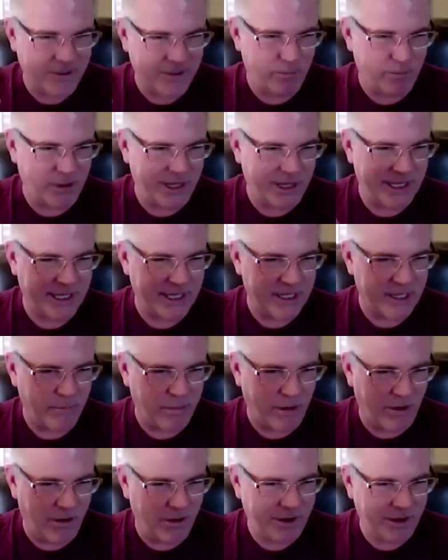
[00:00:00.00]
or playing in a
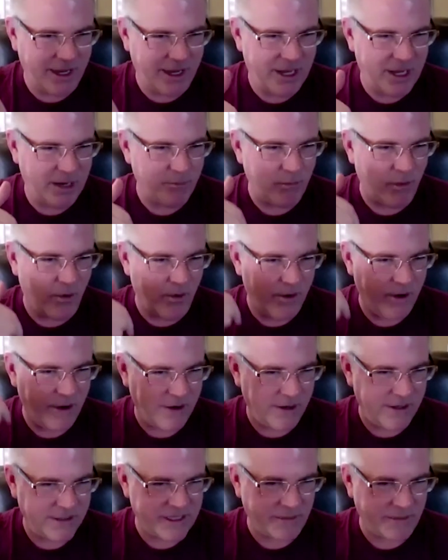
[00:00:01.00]
ball game
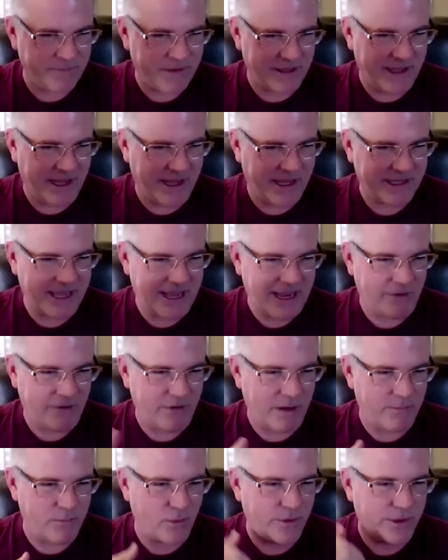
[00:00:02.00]
or something like that,
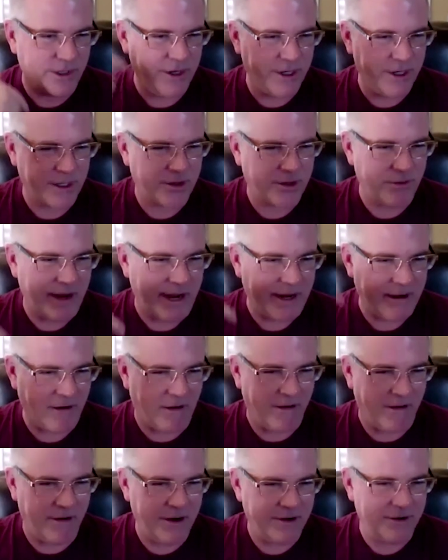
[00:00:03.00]
right? But we're here to create
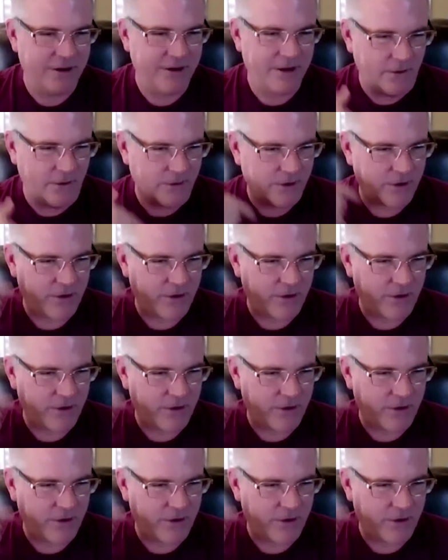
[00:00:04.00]
art or